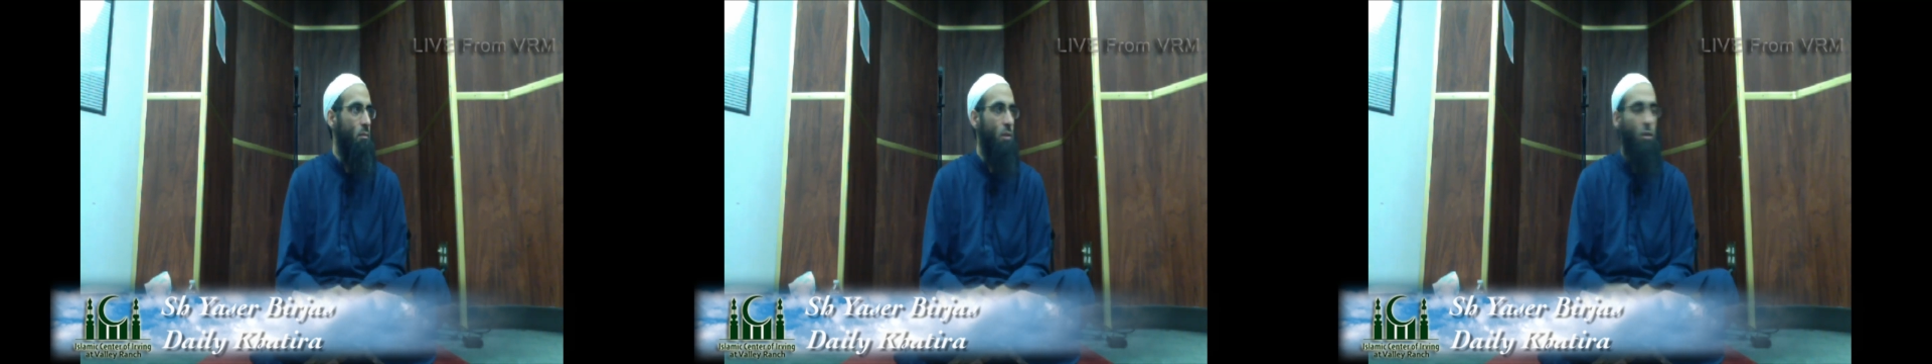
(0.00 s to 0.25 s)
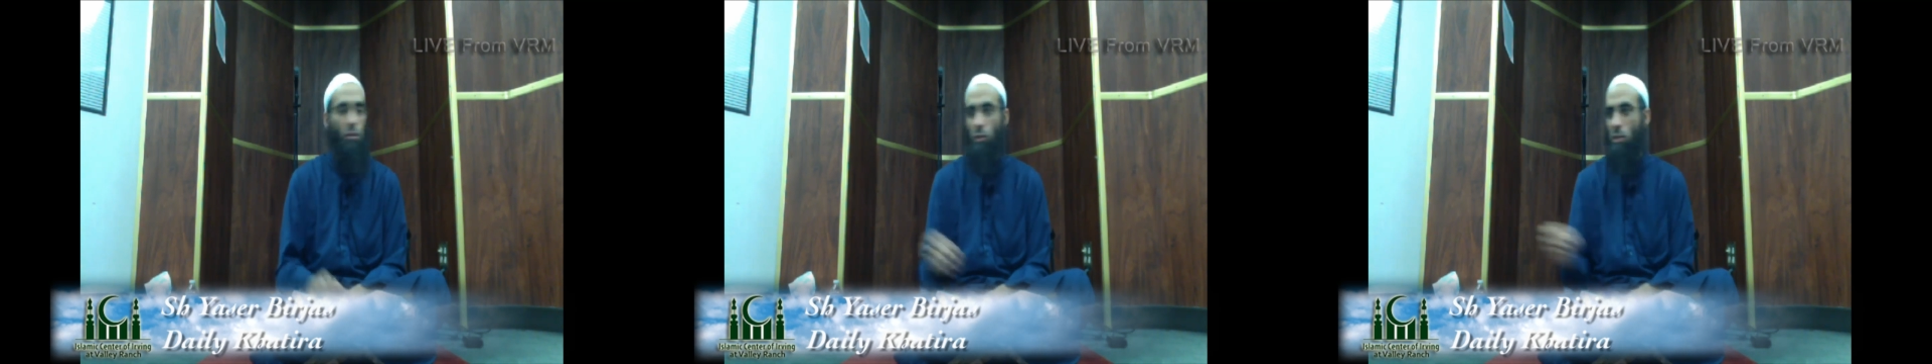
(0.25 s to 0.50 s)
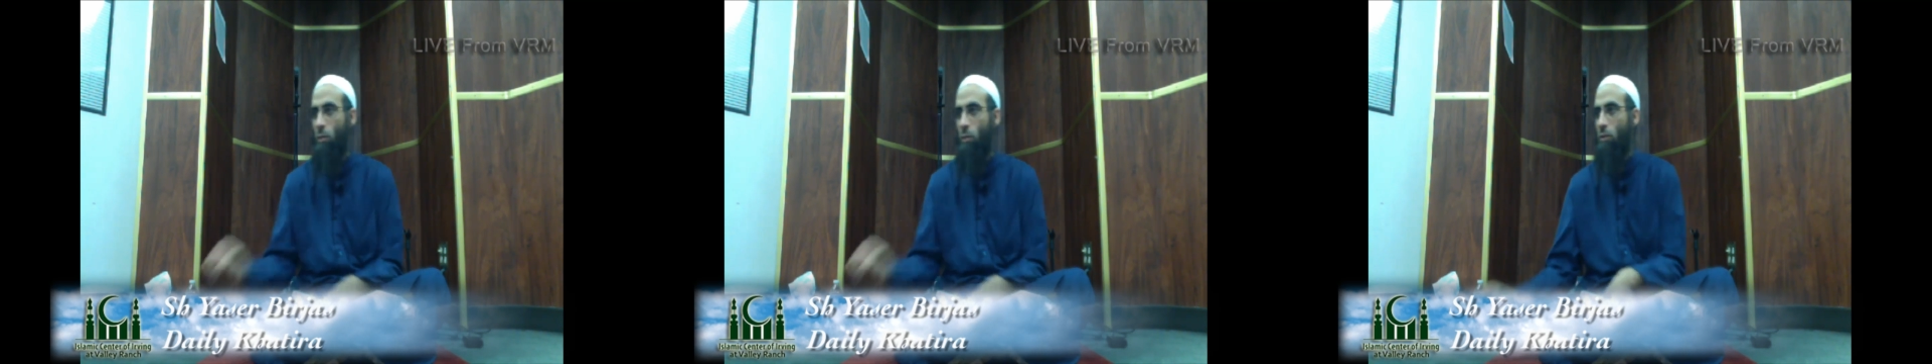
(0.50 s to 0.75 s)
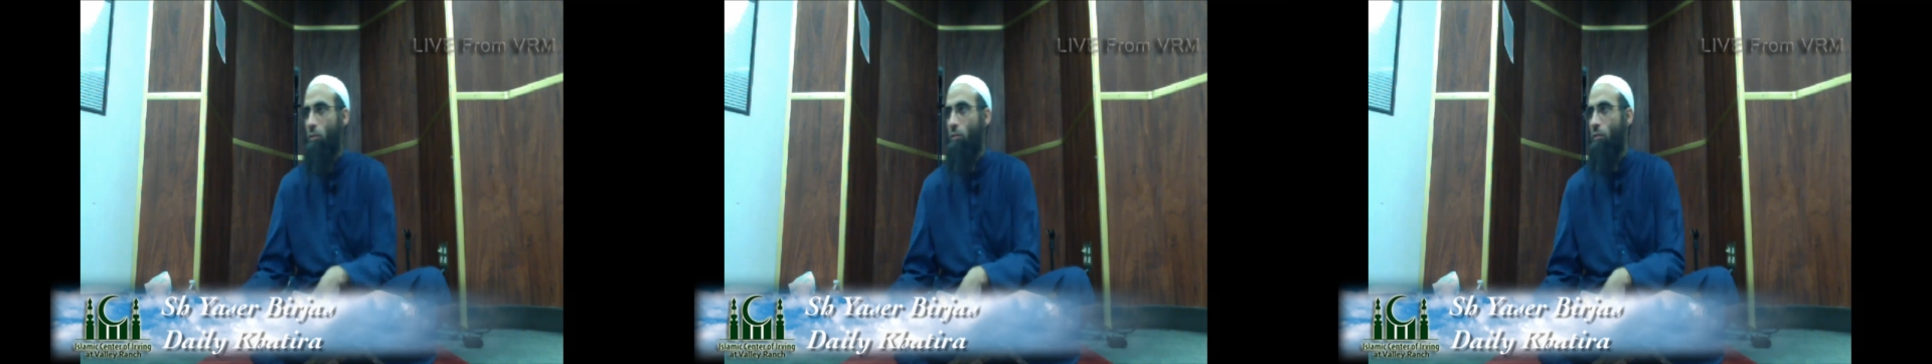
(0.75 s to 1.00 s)
He's
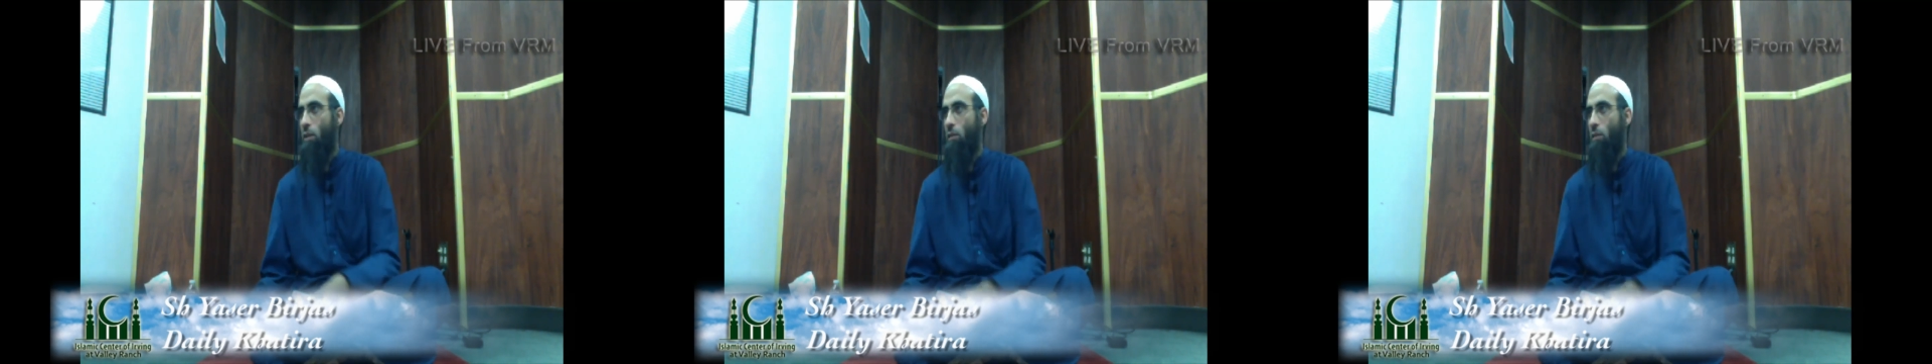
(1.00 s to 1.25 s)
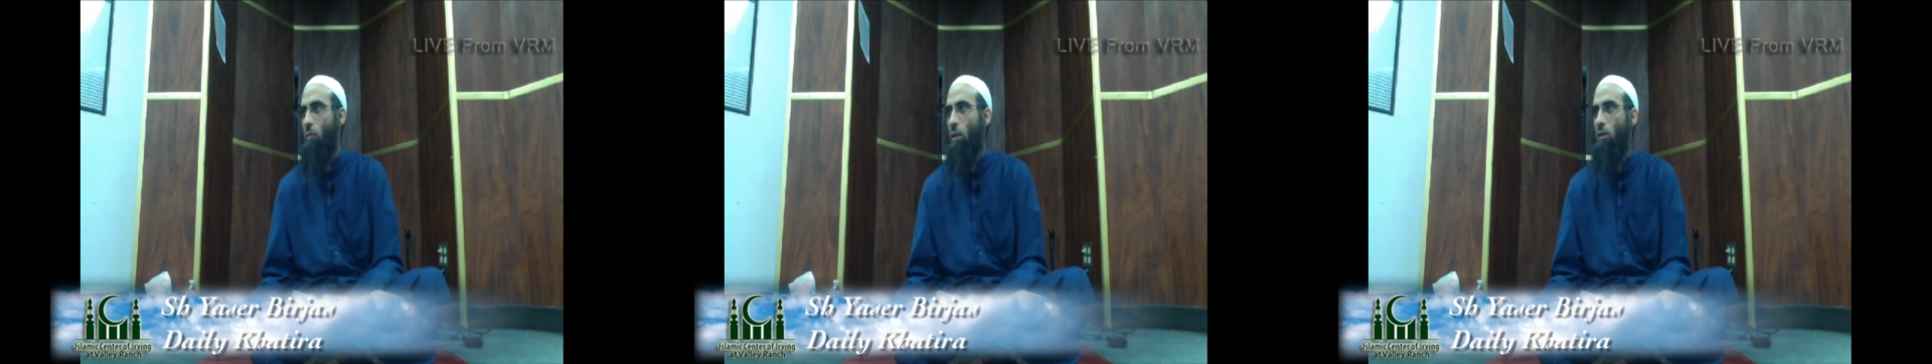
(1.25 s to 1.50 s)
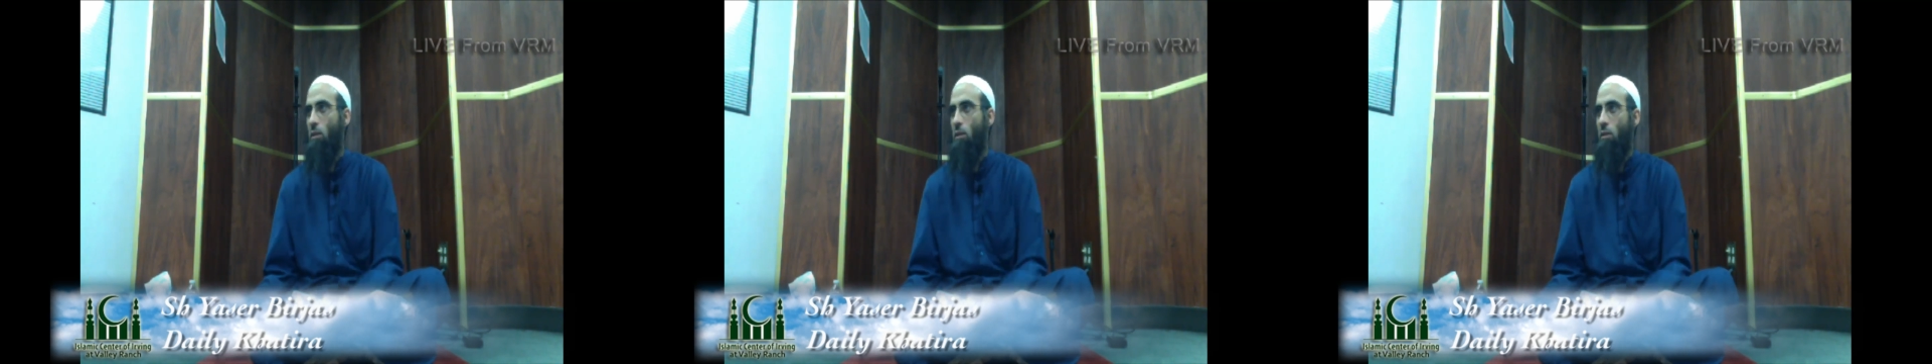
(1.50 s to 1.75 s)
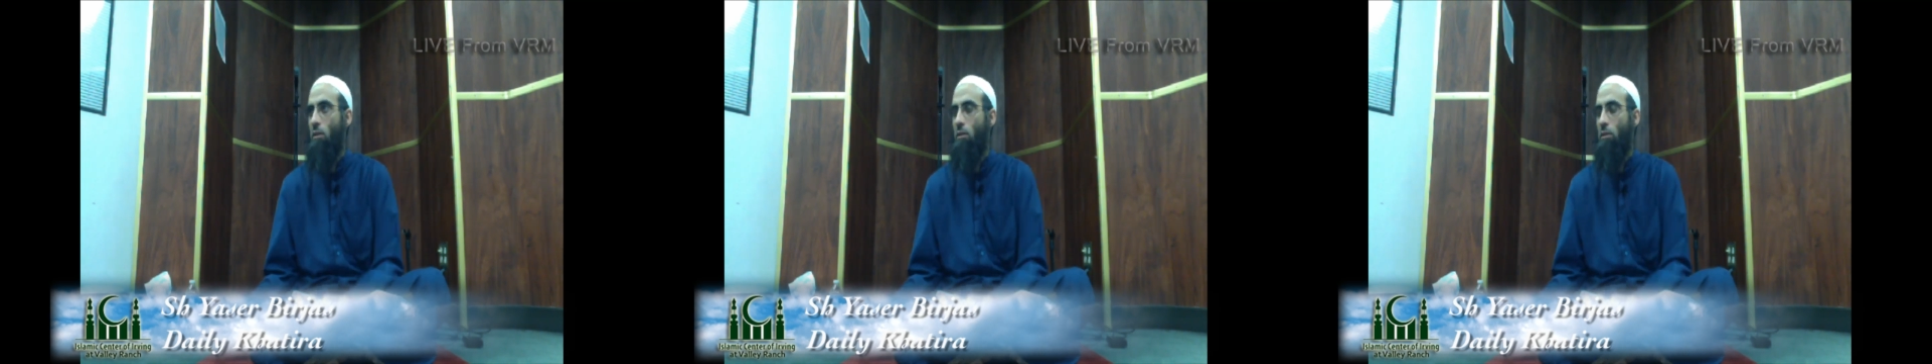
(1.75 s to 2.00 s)
whispering to Fatima,
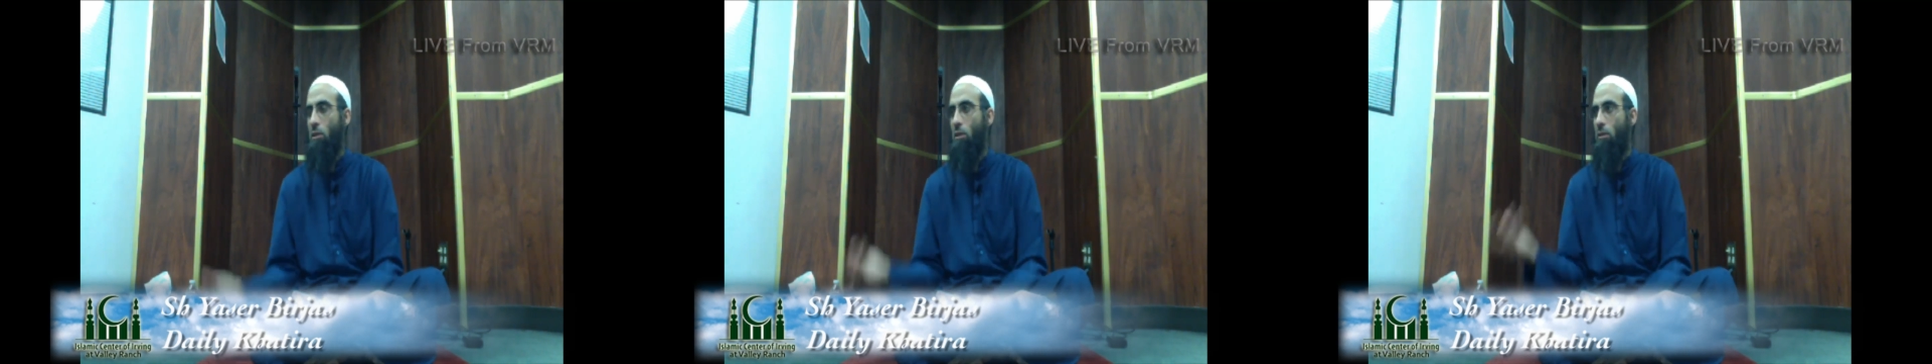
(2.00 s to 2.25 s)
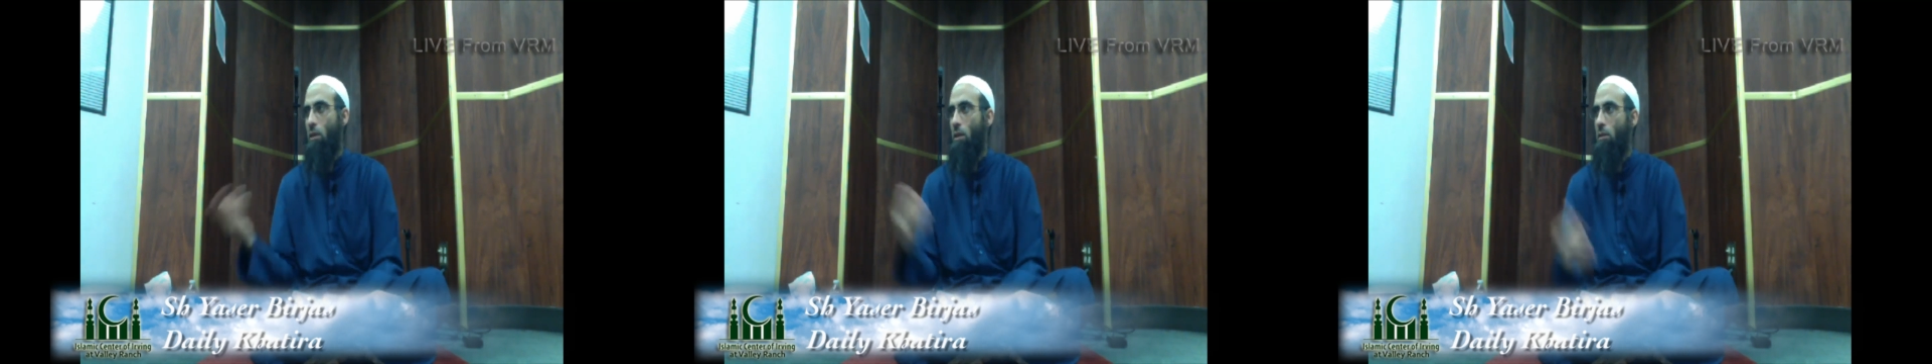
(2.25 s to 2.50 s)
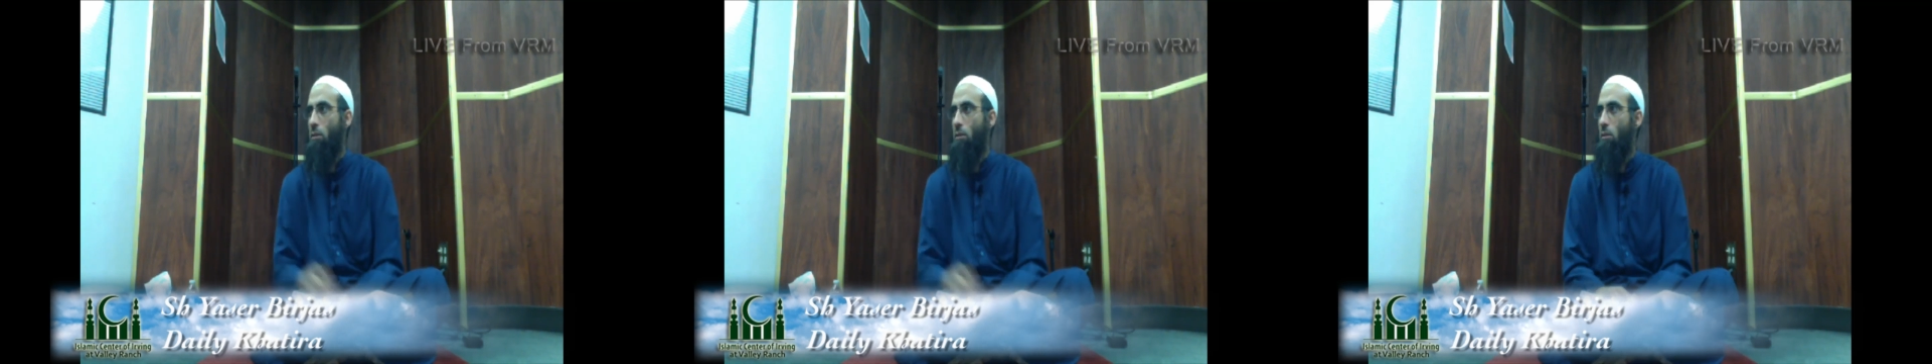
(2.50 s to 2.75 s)
she cries.